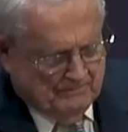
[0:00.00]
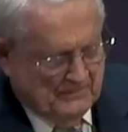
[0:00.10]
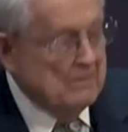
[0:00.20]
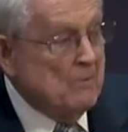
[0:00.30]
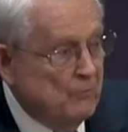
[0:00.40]

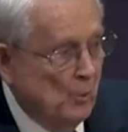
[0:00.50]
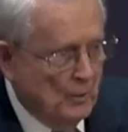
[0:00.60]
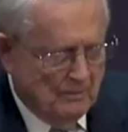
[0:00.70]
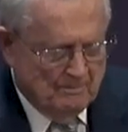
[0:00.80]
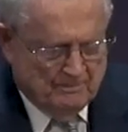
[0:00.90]
Number 4,
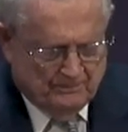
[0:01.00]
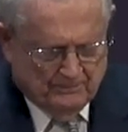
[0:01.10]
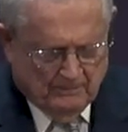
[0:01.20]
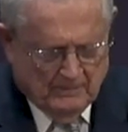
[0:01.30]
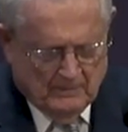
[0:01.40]

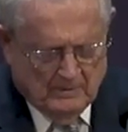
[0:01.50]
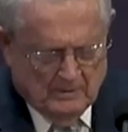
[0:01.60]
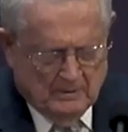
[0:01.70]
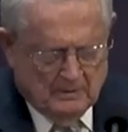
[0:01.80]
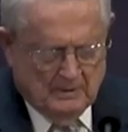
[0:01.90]

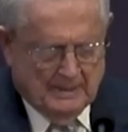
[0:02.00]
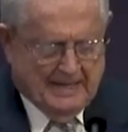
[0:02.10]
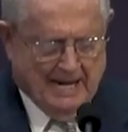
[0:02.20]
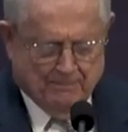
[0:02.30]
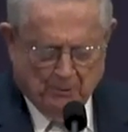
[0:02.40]

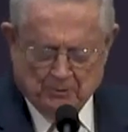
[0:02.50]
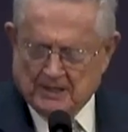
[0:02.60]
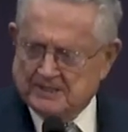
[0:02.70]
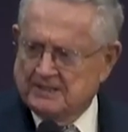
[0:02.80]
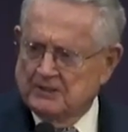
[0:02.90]
keep your
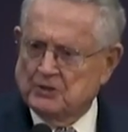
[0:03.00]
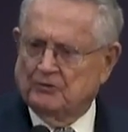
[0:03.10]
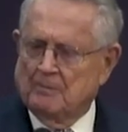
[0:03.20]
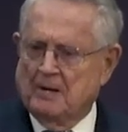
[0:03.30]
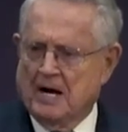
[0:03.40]
distance
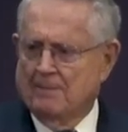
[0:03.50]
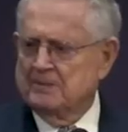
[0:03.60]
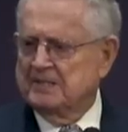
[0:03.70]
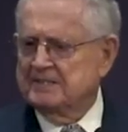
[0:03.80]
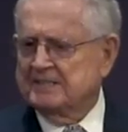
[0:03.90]
from the
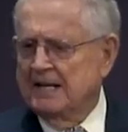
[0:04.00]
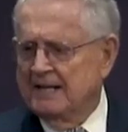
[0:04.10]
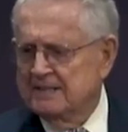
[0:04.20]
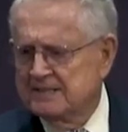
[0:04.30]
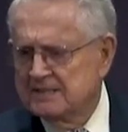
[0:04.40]
opposite
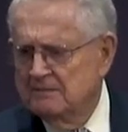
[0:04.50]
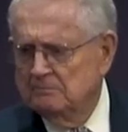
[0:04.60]
sex.